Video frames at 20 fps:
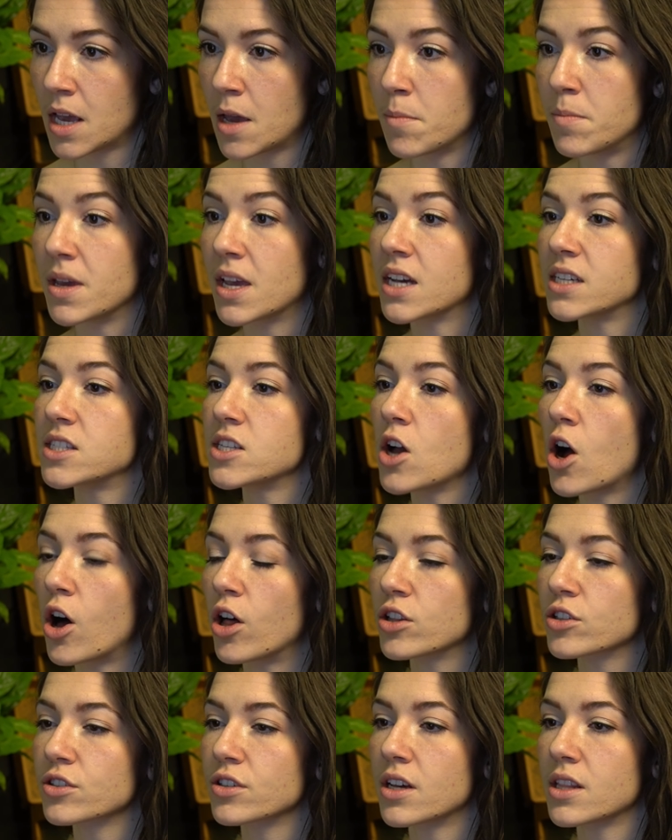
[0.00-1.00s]
Because the
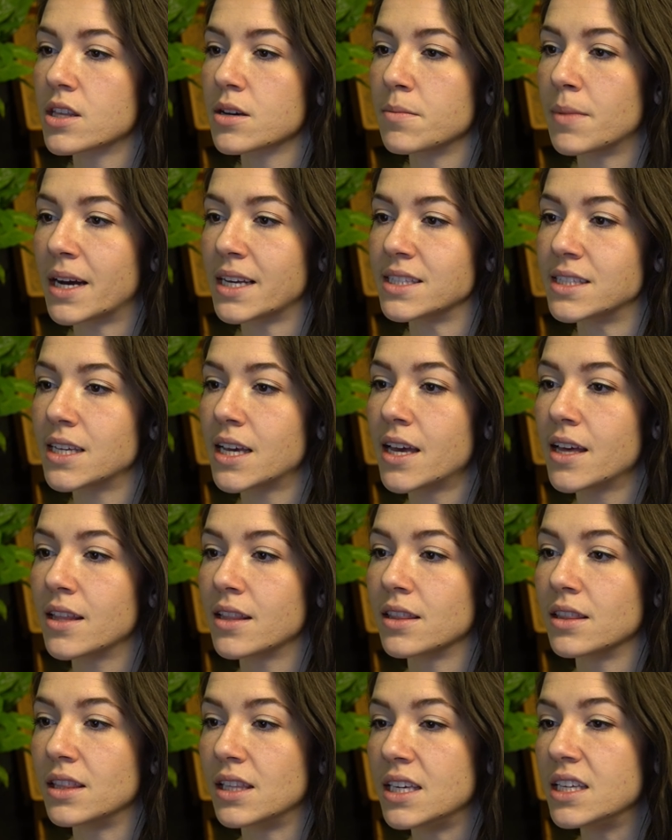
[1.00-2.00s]
all or nothing mindset
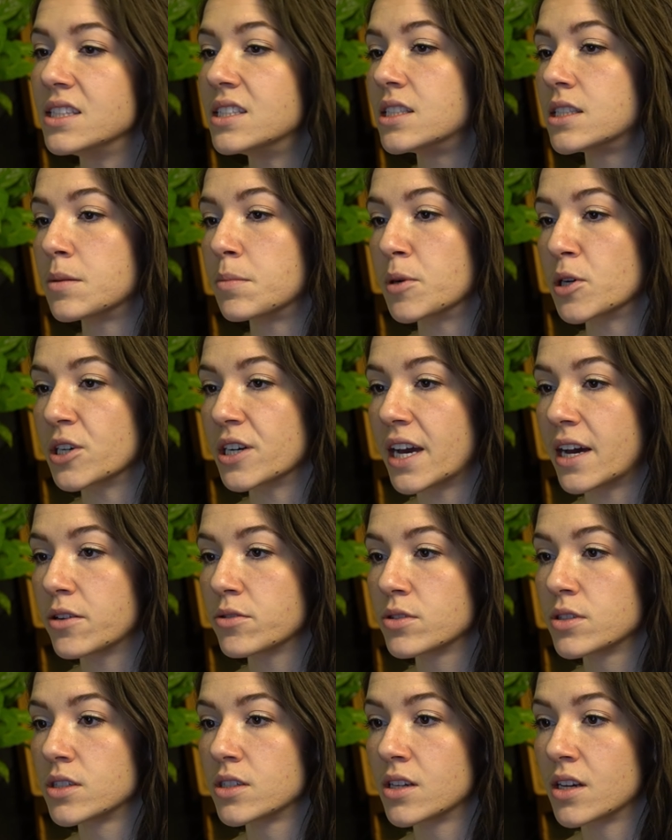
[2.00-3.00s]
leads to
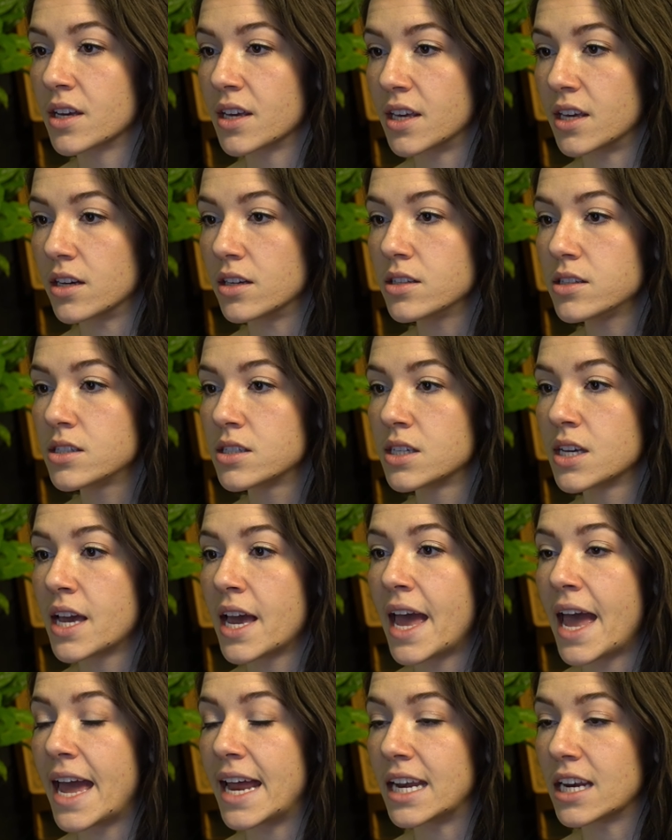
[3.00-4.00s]
burnout, guilt,
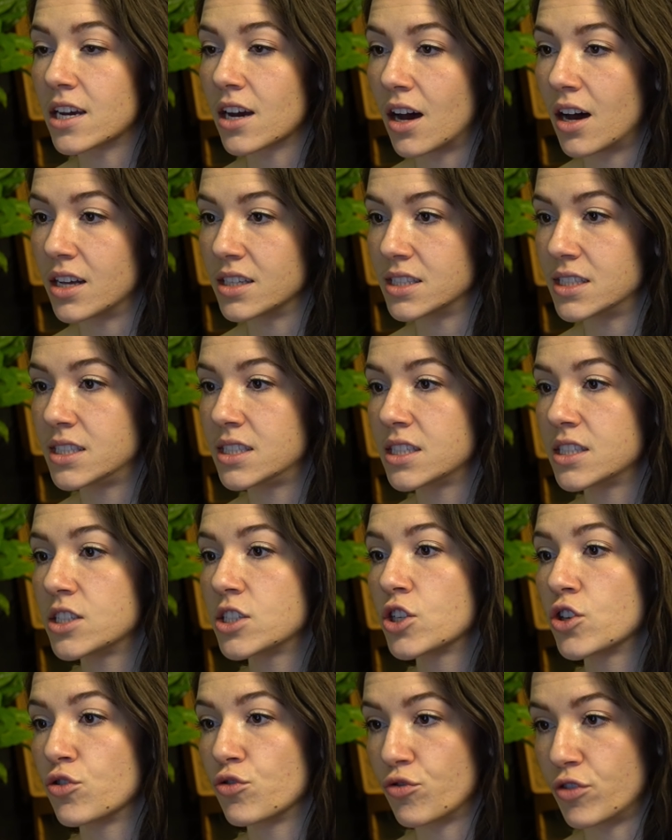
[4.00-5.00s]
and constant
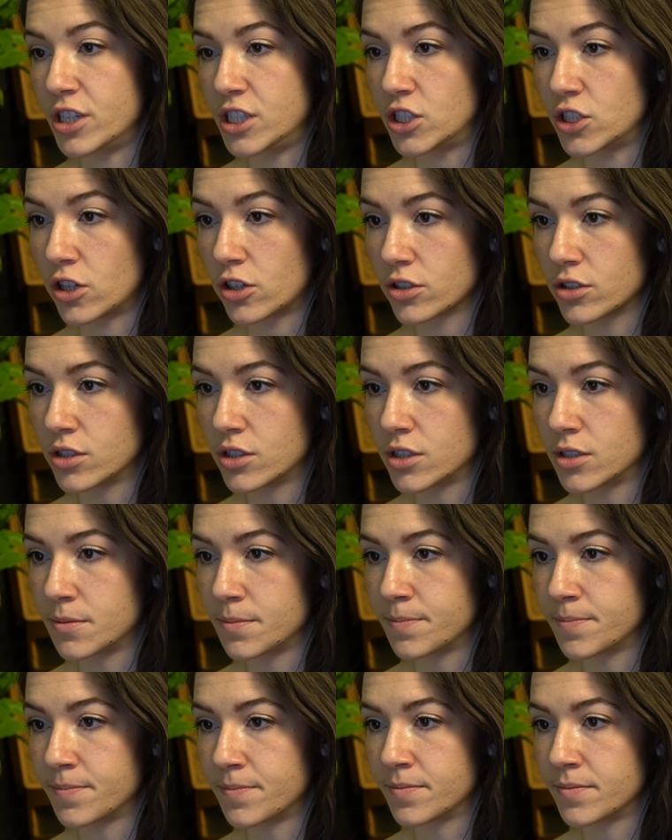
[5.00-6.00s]
restarts.
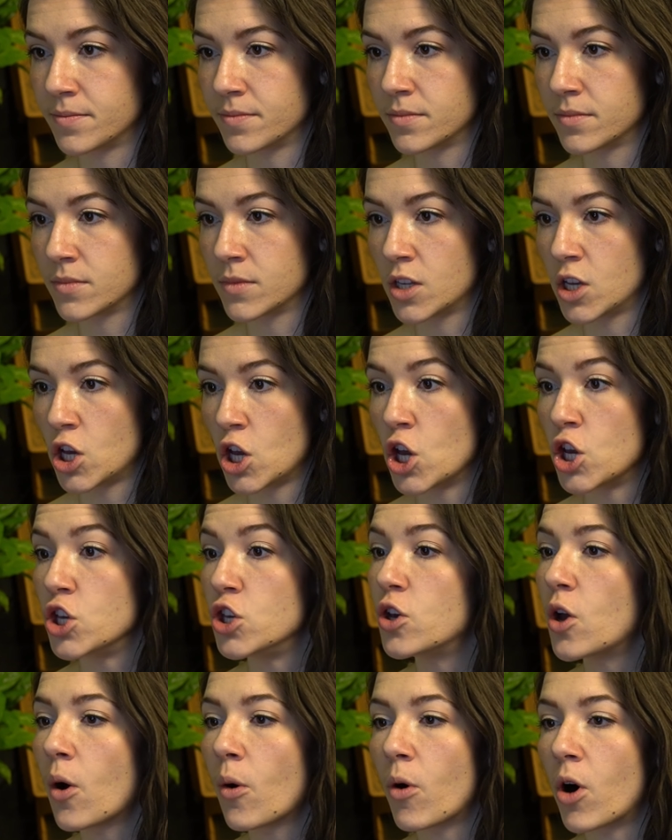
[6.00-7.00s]
You
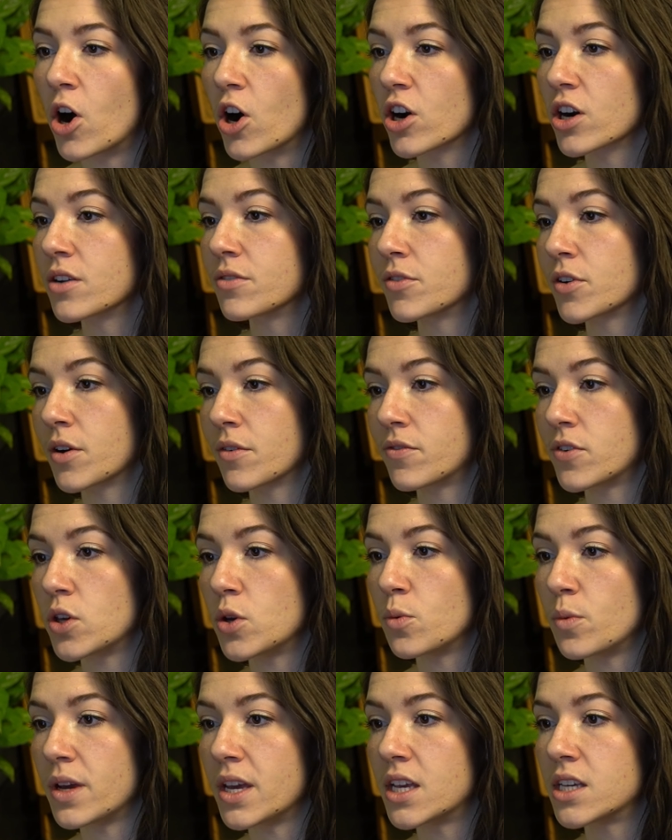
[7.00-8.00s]
go hard for a
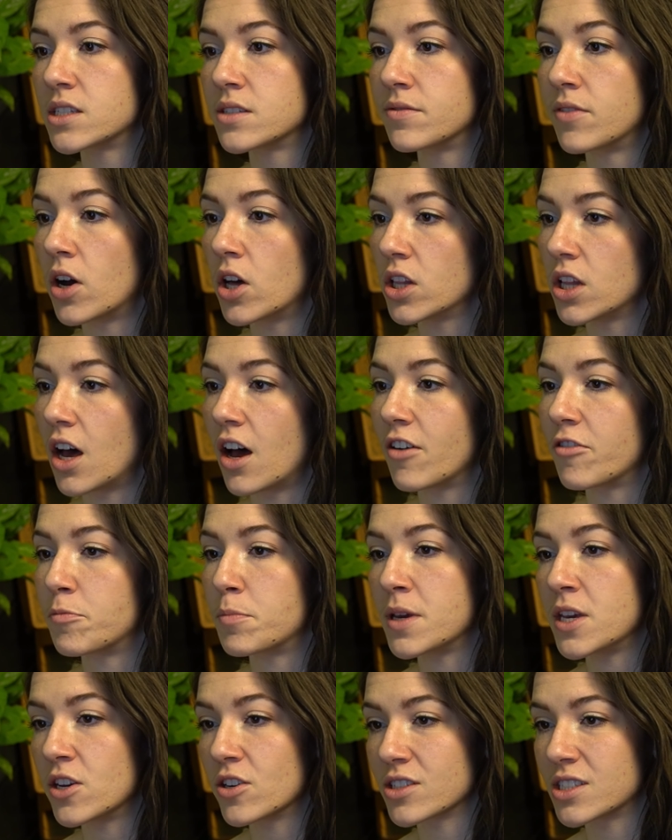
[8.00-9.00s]
few weeks, fall off,
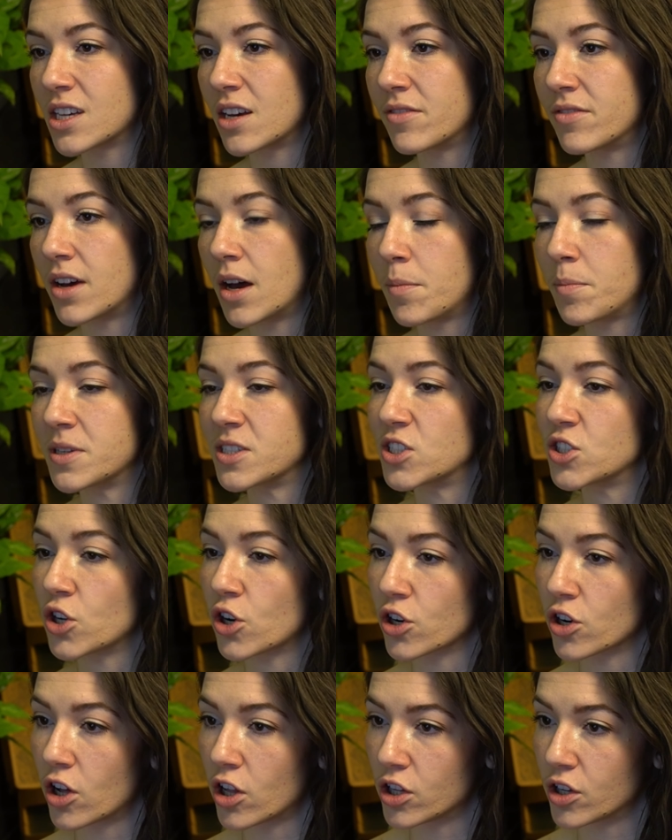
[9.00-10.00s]
beat yourself up, and
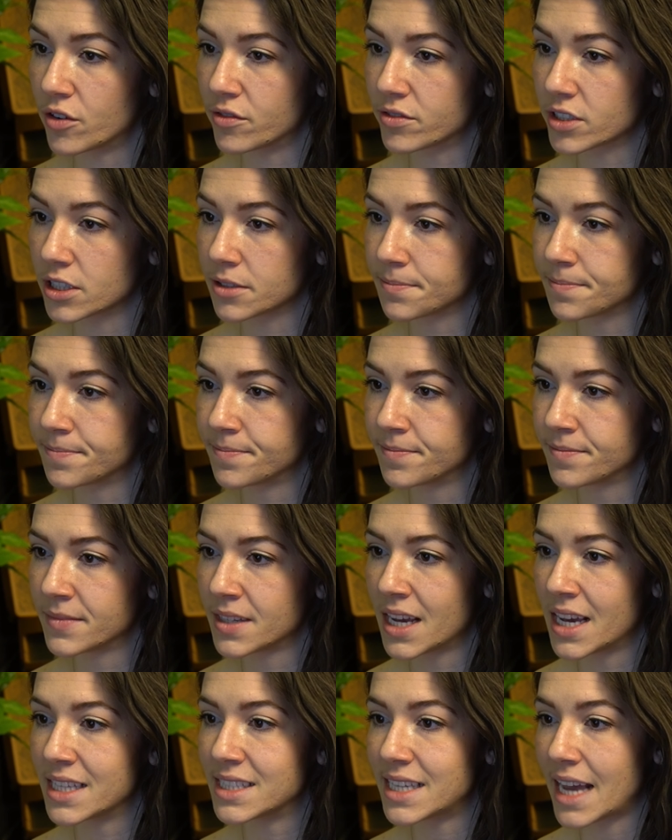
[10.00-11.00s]
start all over.
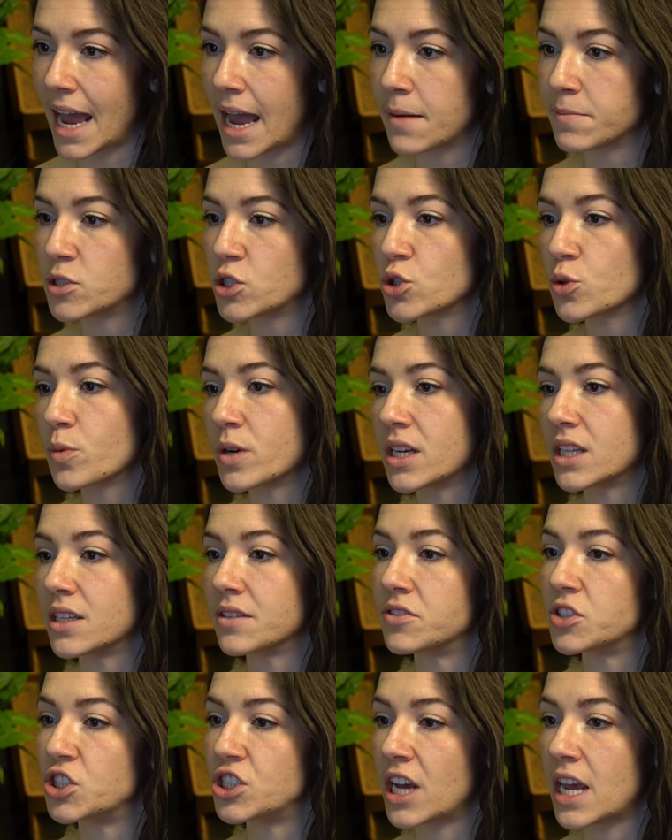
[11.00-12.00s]
It's a hamster wheel of
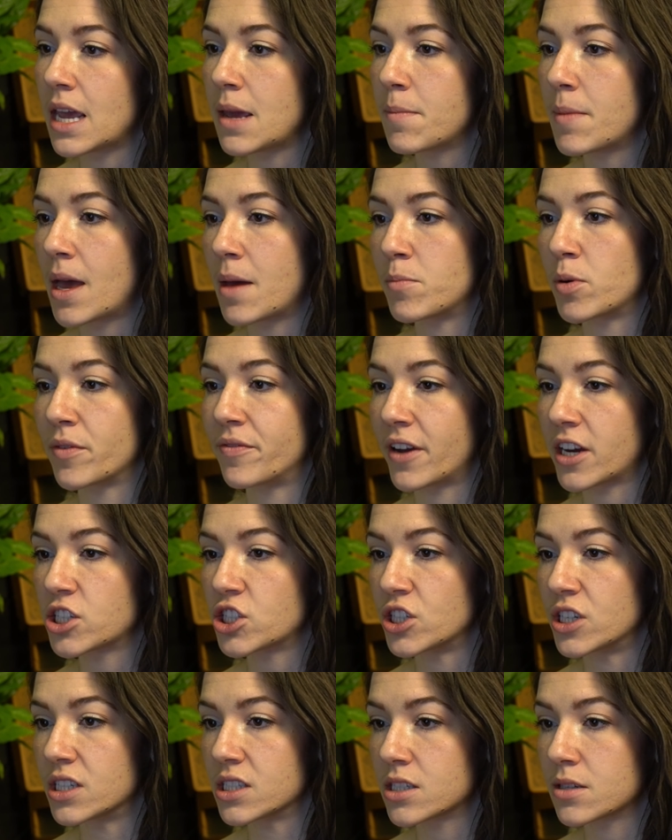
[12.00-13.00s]
shame and
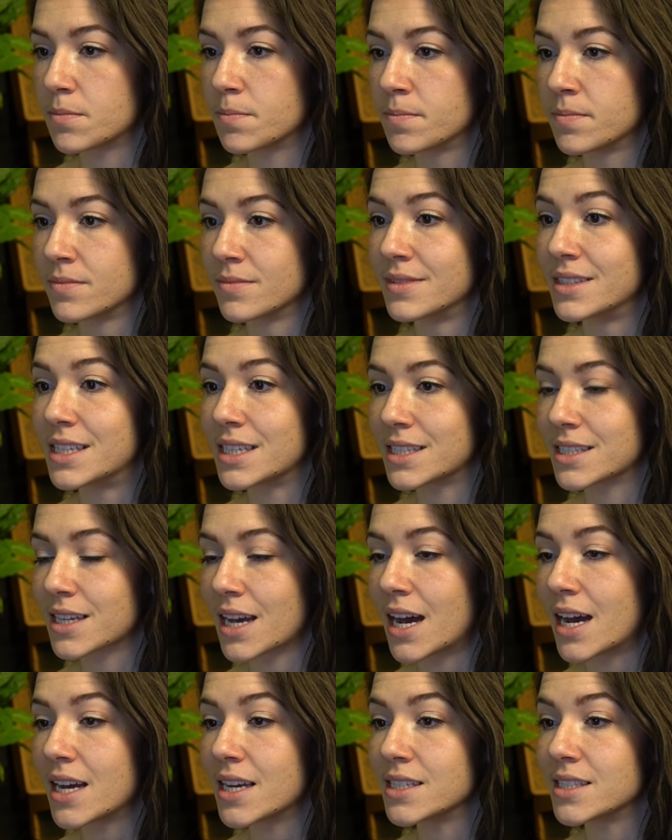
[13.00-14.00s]
perfectionism,
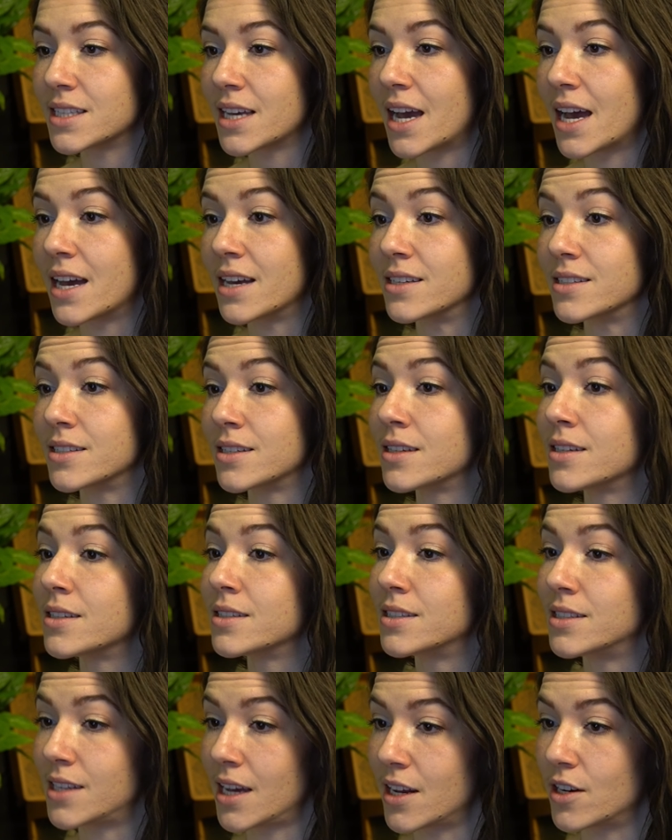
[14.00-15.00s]
disguised as
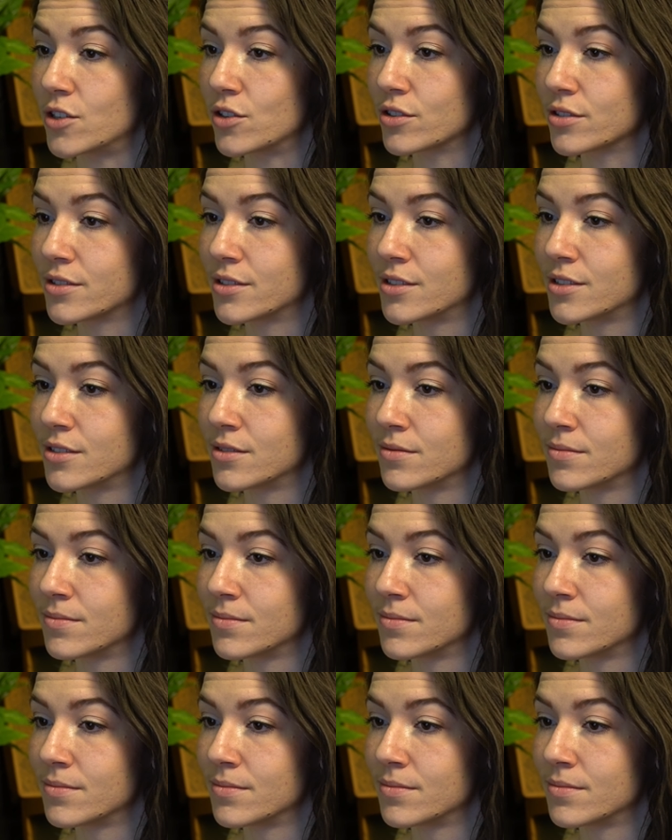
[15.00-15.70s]
standards.